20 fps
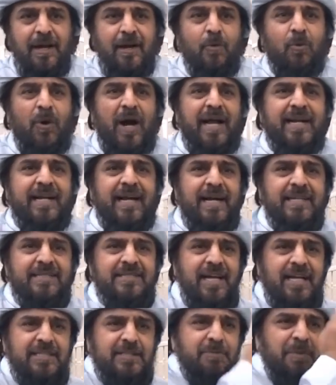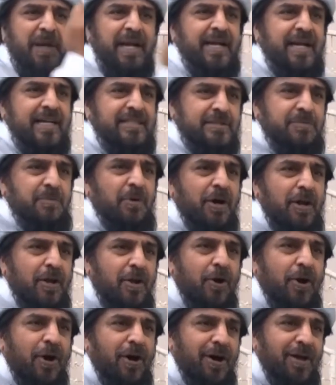Why can't just make a small
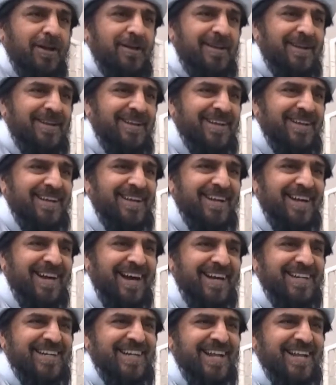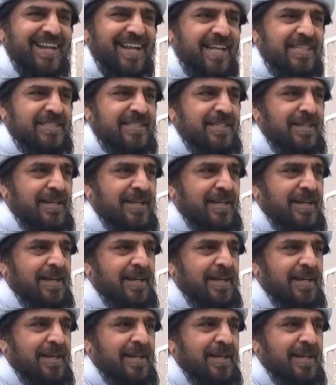hole underneath